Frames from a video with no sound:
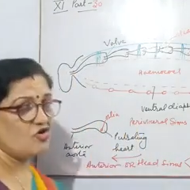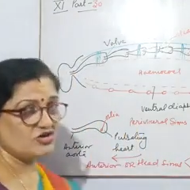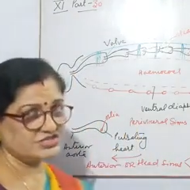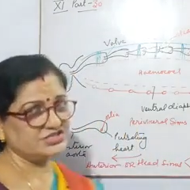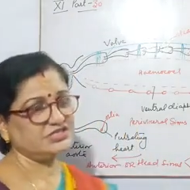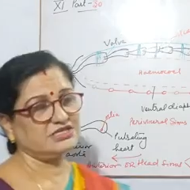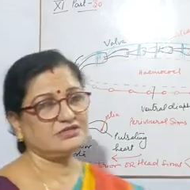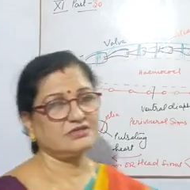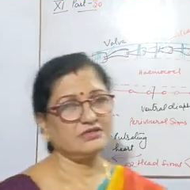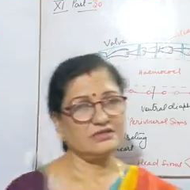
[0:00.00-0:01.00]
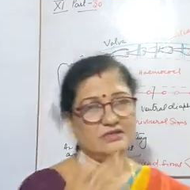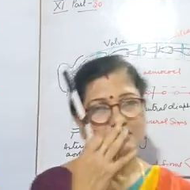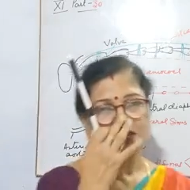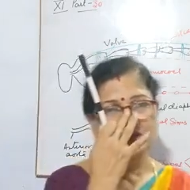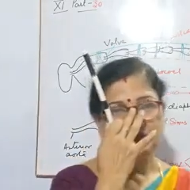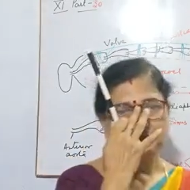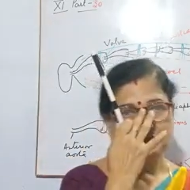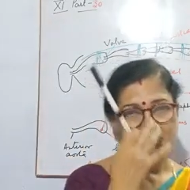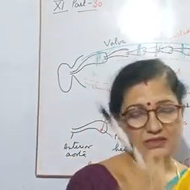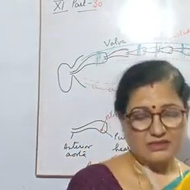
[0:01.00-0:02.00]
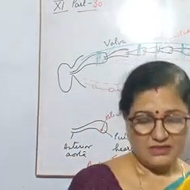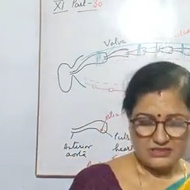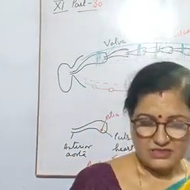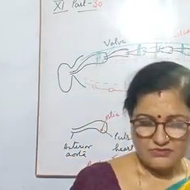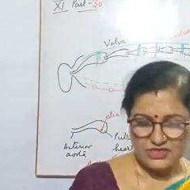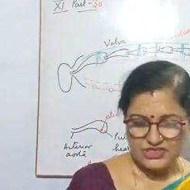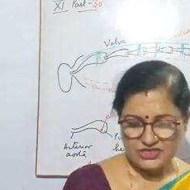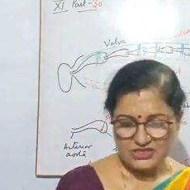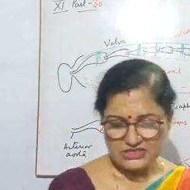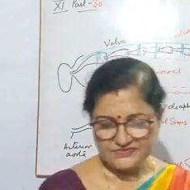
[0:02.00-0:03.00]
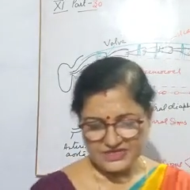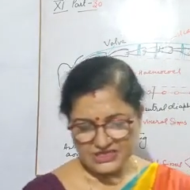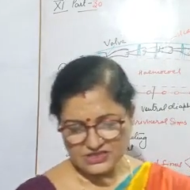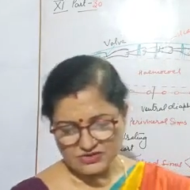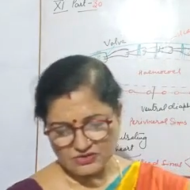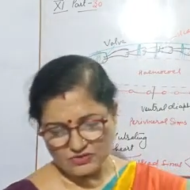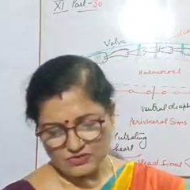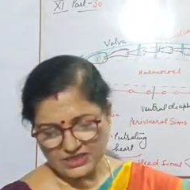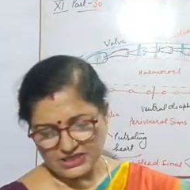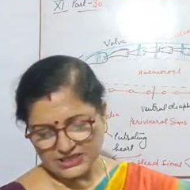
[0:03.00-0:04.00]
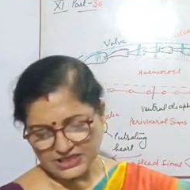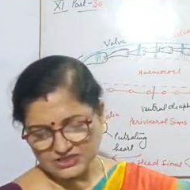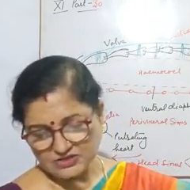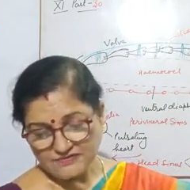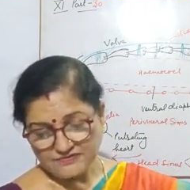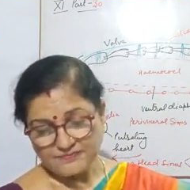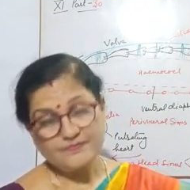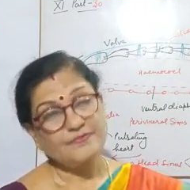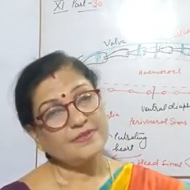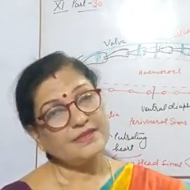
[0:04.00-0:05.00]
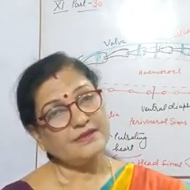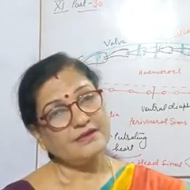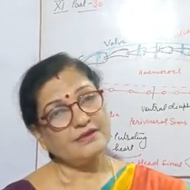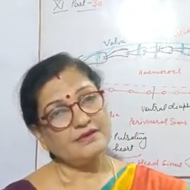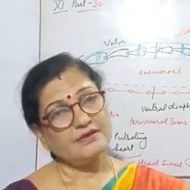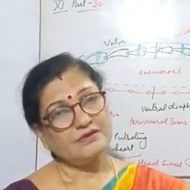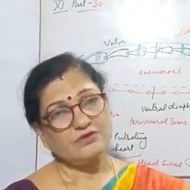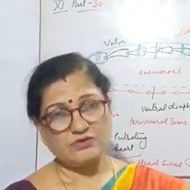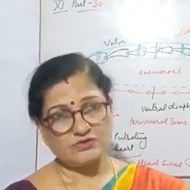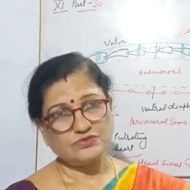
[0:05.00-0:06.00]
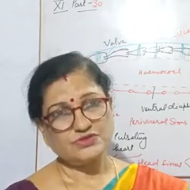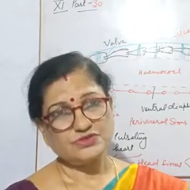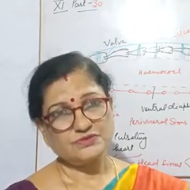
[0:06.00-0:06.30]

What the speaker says: ostia. The circulation is very slow in case of cockroach,